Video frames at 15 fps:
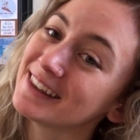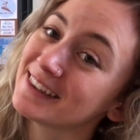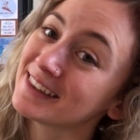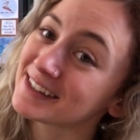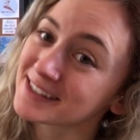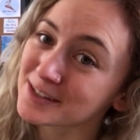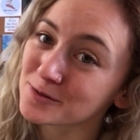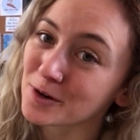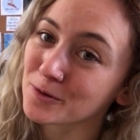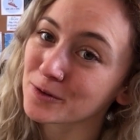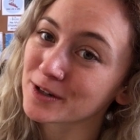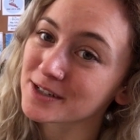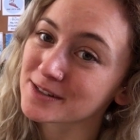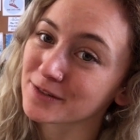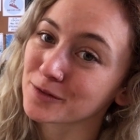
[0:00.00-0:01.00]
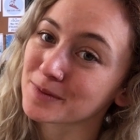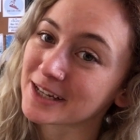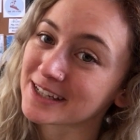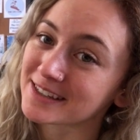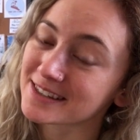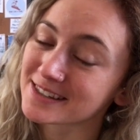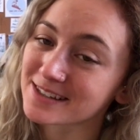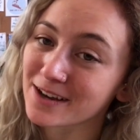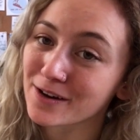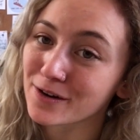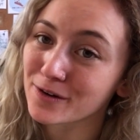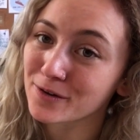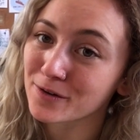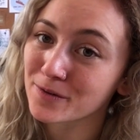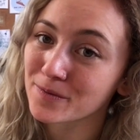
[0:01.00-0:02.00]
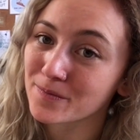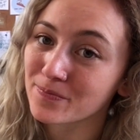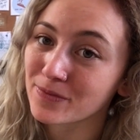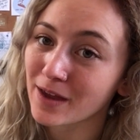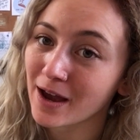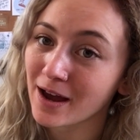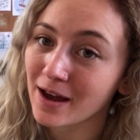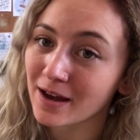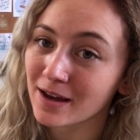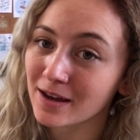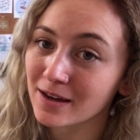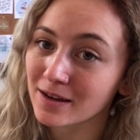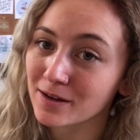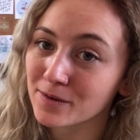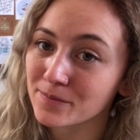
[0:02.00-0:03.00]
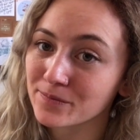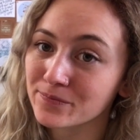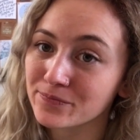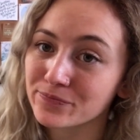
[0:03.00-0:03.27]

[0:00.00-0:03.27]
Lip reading: this is what works for me. So I